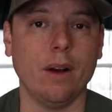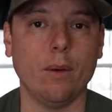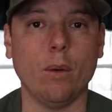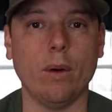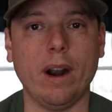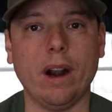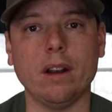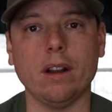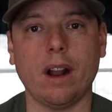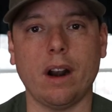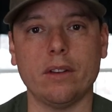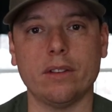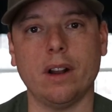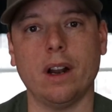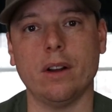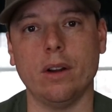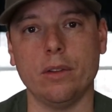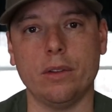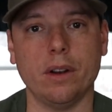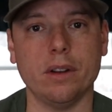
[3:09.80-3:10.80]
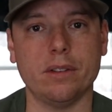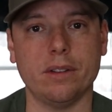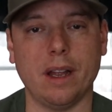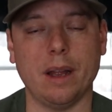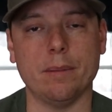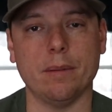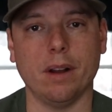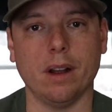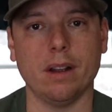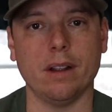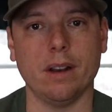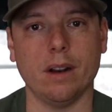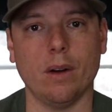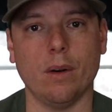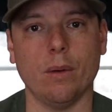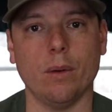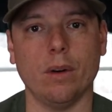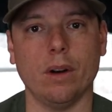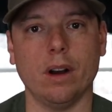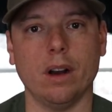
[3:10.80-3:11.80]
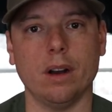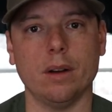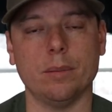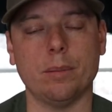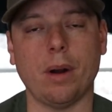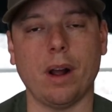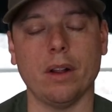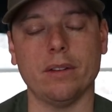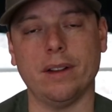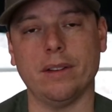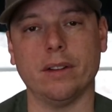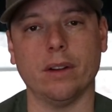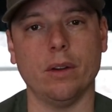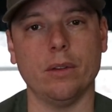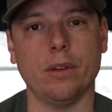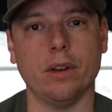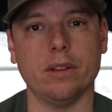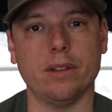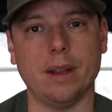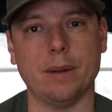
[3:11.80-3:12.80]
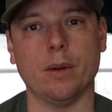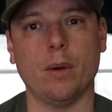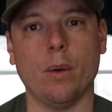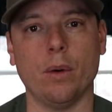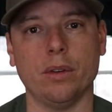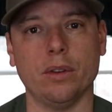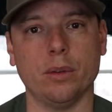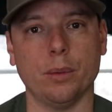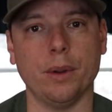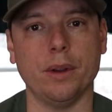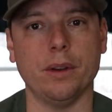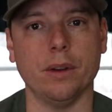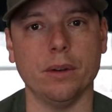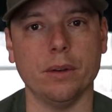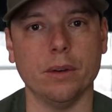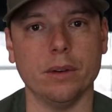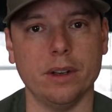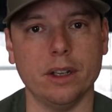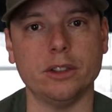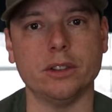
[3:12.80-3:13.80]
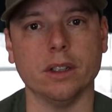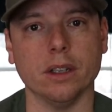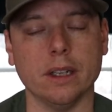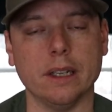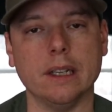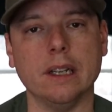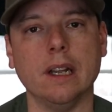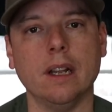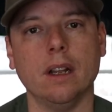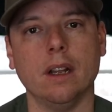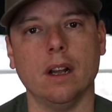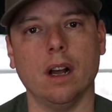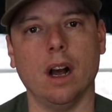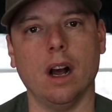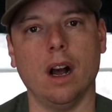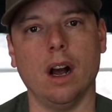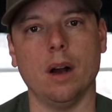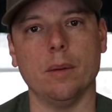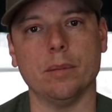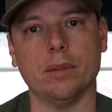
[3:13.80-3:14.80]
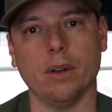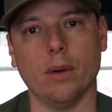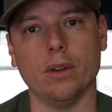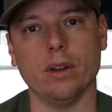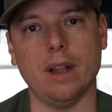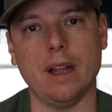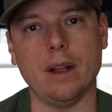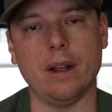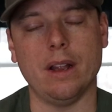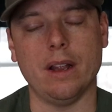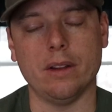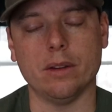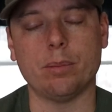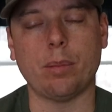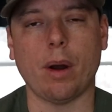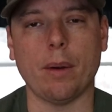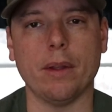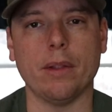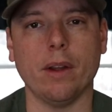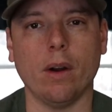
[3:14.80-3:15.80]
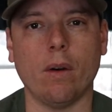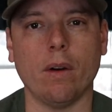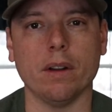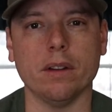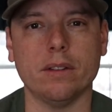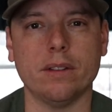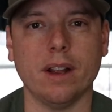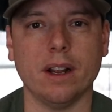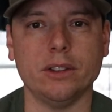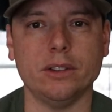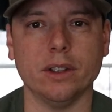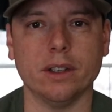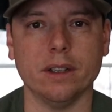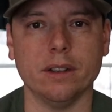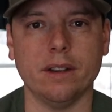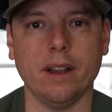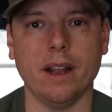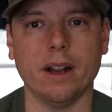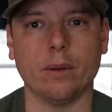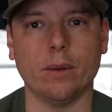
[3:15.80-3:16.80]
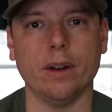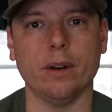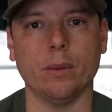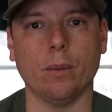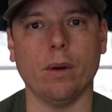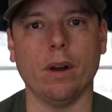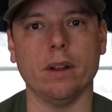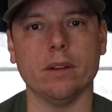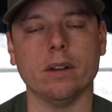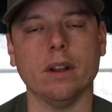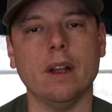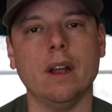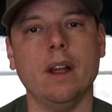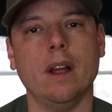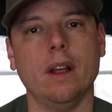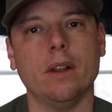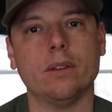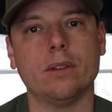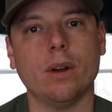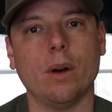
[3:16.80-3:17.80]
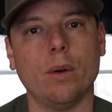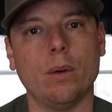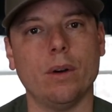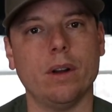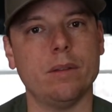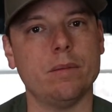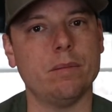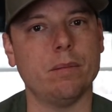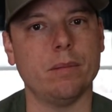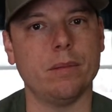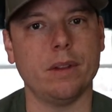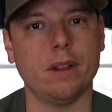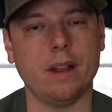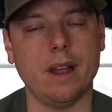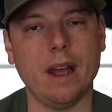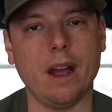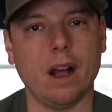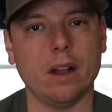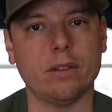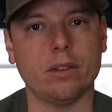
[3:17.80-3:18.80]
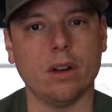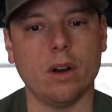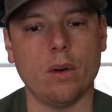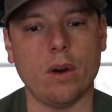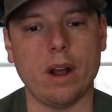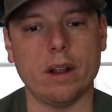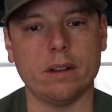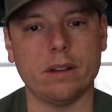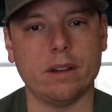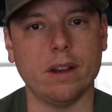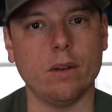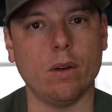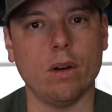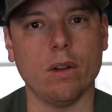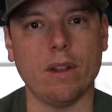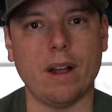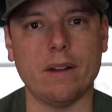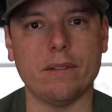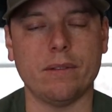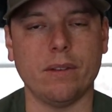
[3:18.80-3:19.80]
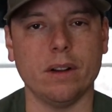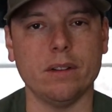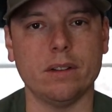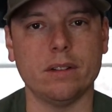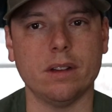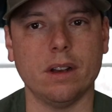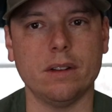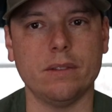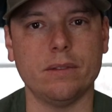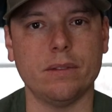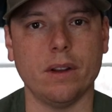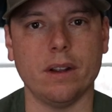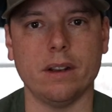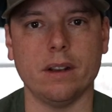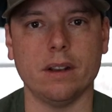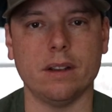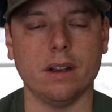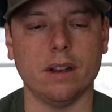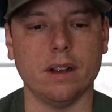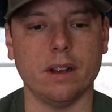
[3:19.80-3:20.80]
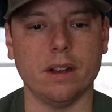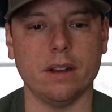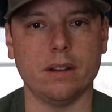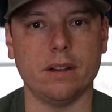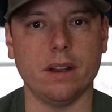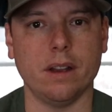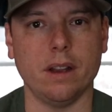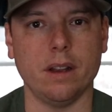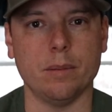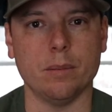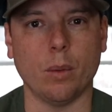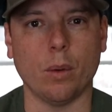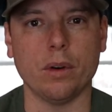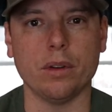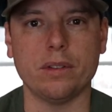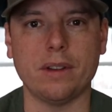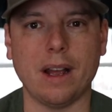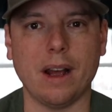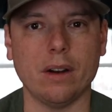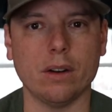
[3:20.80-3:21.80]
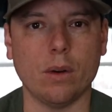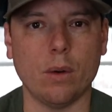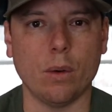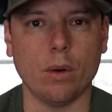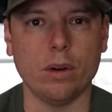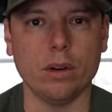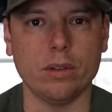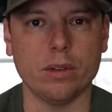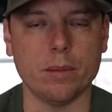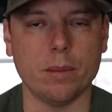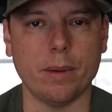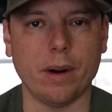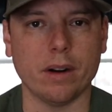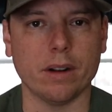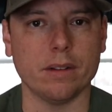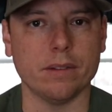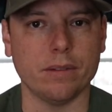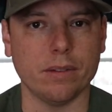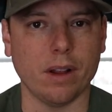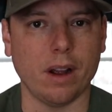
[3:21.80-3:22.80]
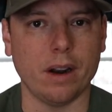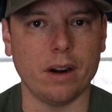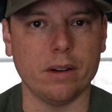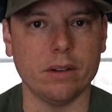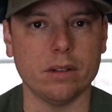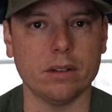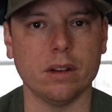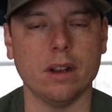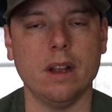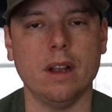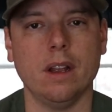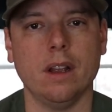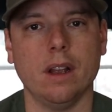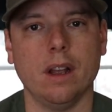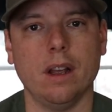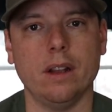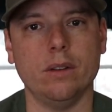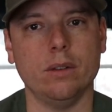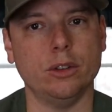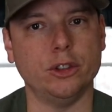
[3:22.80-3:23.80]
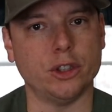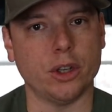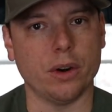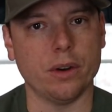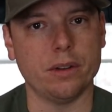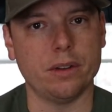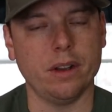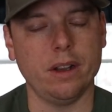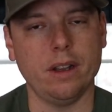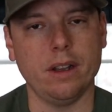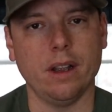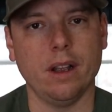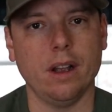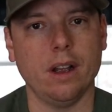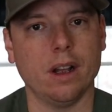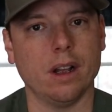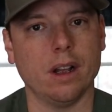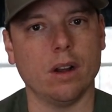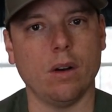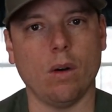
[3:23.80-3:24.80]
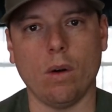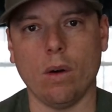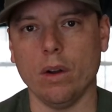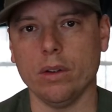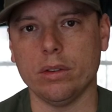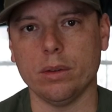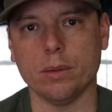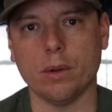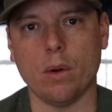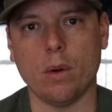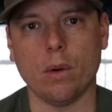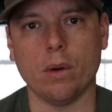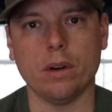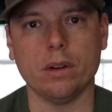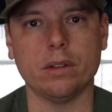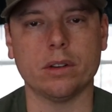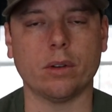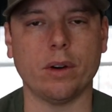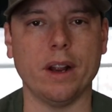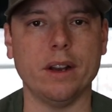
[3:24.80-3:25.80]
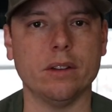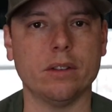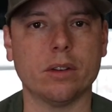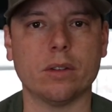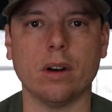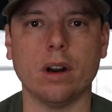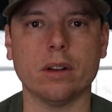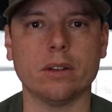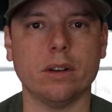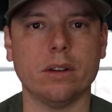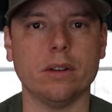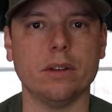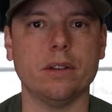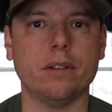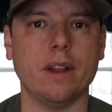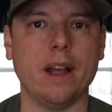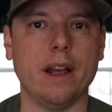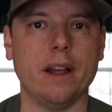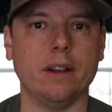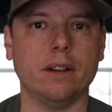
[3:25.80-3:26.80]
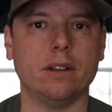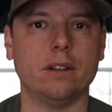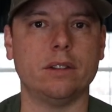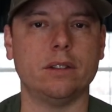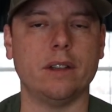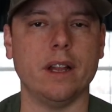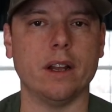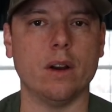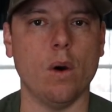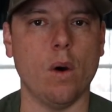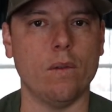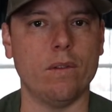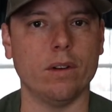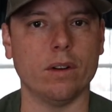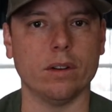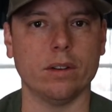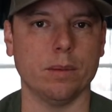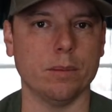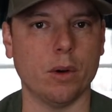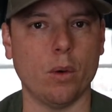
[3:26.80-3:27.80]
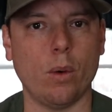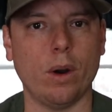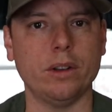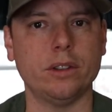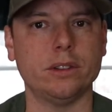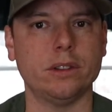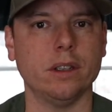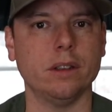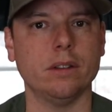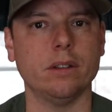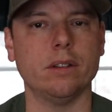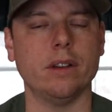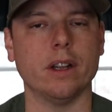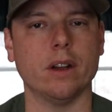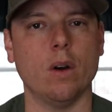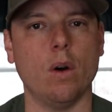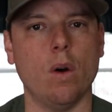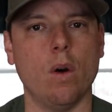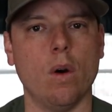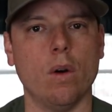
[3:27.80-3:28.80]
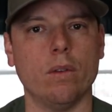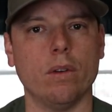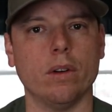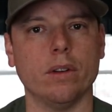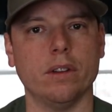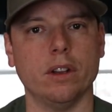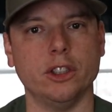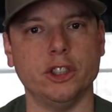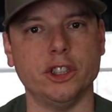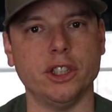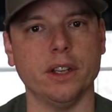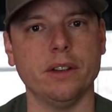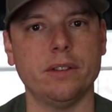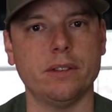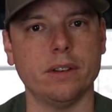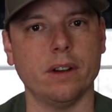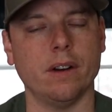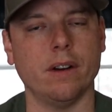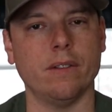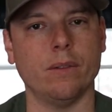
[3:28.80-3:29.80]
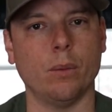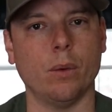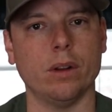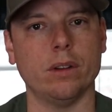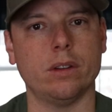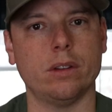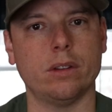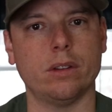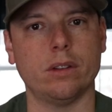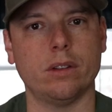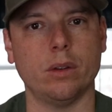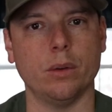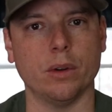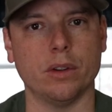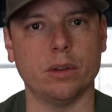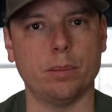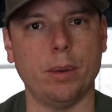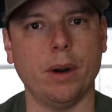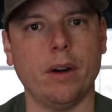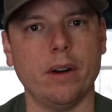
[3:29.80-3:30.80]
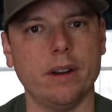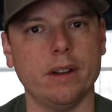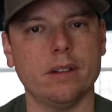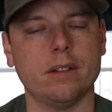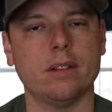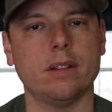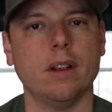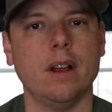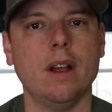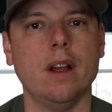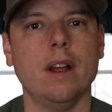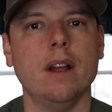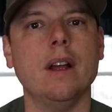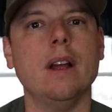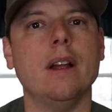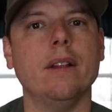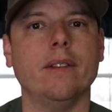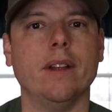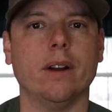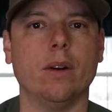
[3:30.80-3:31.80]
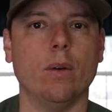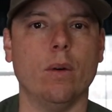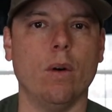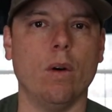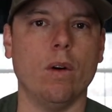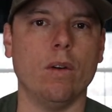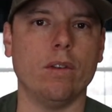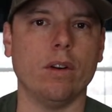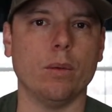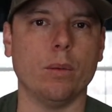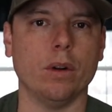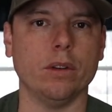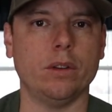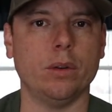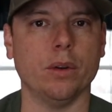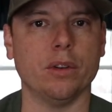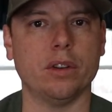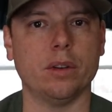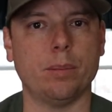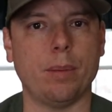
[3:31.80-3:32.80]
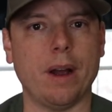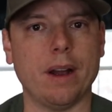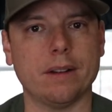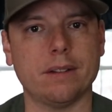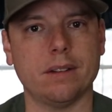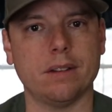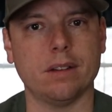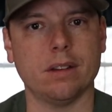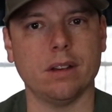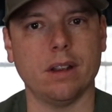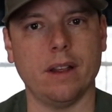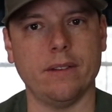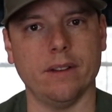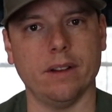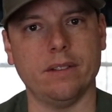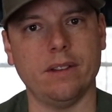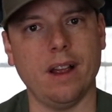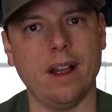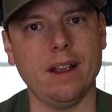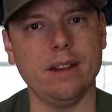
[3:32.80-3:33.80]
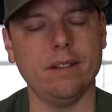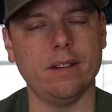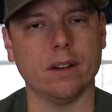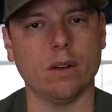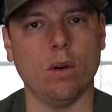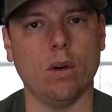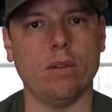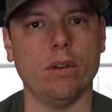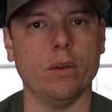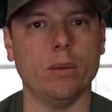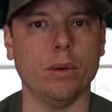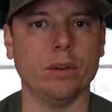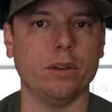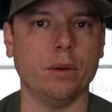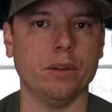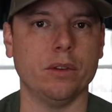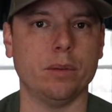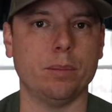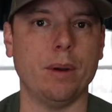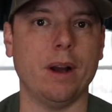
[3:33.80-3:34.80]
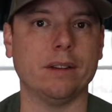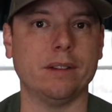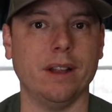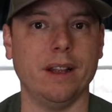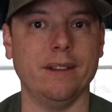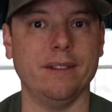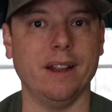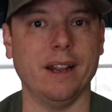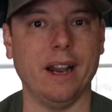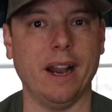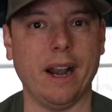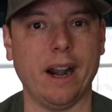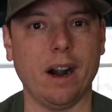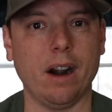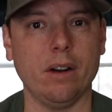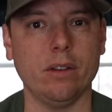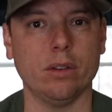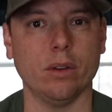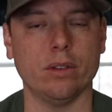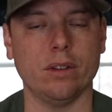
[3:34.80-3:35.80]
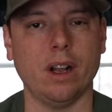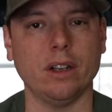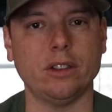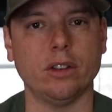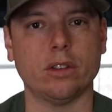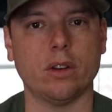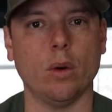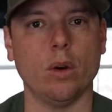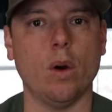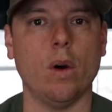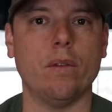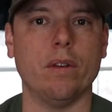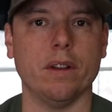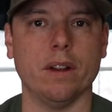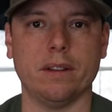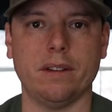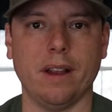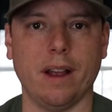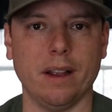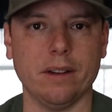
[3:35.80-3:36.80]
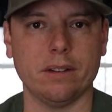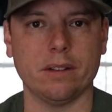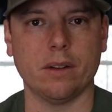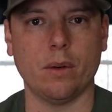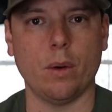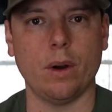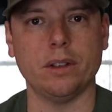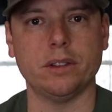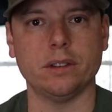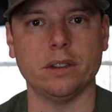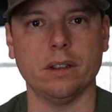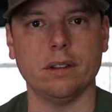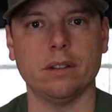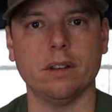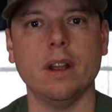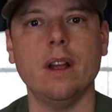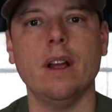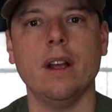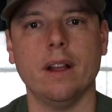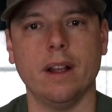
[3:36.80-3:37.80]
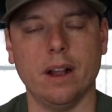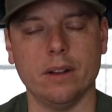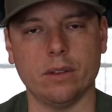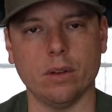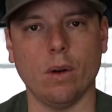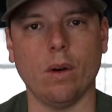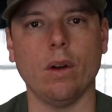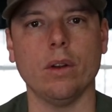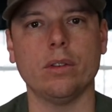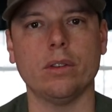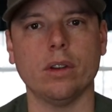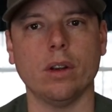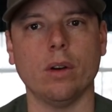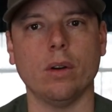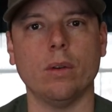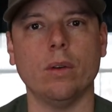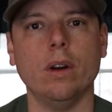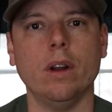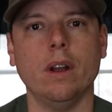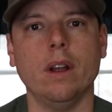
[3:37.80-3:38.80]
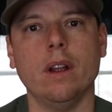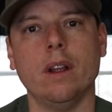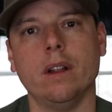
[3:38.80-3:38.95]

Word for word: well airliners got to go through the same, you know, uh, pilots have to go through the same course as we do initially. Um, so it is probably the hardest test you can take written-wise. So, yeah, so I did all that fun stuff, and the, the Morristown course from American Flyers in New Jersey, awesome course, great instructors. They, they go over to some questions. They go over the gist of what's to experience. They go over what to expect in the test. They go over what to expect in the air. So it's not just going over the test questions. It's also